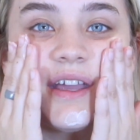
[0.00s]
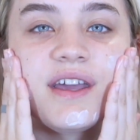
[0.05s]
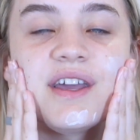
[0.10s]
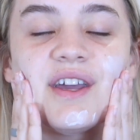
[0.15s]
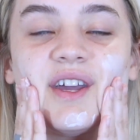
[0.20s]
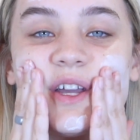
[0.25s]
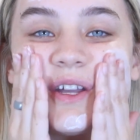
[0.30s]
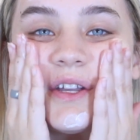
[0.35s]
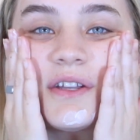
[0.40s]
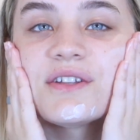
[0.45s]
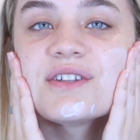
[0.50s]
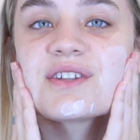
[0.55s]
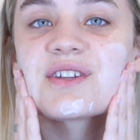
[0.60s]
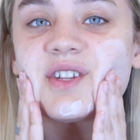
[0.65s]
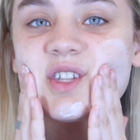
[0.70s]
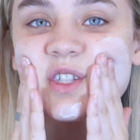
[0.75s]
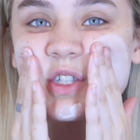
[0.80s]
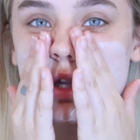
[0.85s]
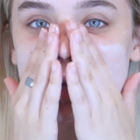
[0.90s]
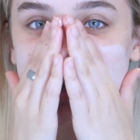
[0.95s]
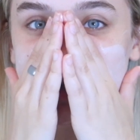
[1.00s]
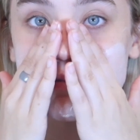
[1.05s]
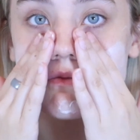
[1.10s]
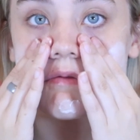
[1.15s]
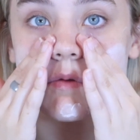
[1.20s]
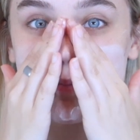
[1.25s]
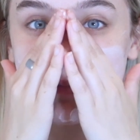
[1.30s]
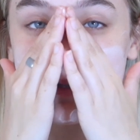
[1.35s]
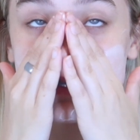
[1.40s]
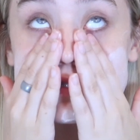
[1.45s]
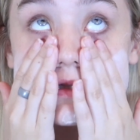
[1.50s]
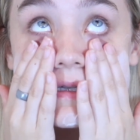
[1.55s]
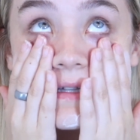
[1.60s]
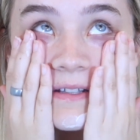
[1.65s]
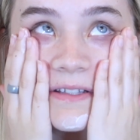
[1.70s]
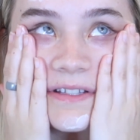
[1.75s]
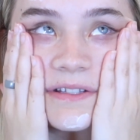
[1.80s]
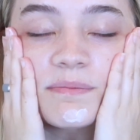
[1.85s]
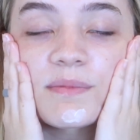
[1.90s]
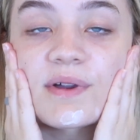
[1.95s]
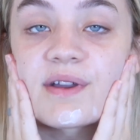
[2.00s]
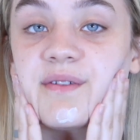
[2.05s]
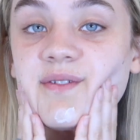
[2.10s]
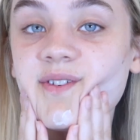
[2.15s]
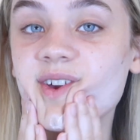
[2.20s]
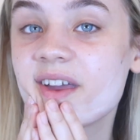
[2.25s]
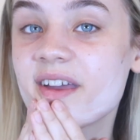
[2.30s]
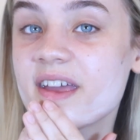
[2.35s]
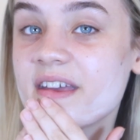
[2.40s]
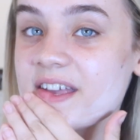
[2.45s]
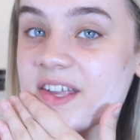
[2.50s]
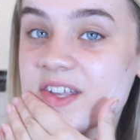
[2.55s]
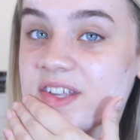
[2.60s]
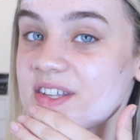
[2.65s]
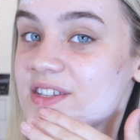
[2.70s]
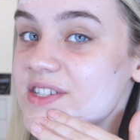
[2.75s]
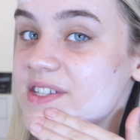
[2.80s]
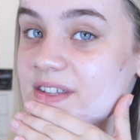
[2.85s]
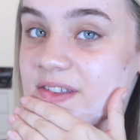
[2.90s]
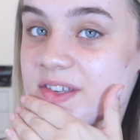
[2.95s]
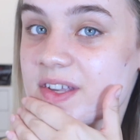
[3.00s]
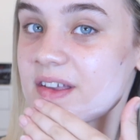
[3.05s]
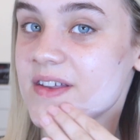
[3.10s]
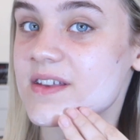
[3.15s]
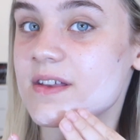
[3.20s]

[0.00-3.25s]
I'm going to put this into my face.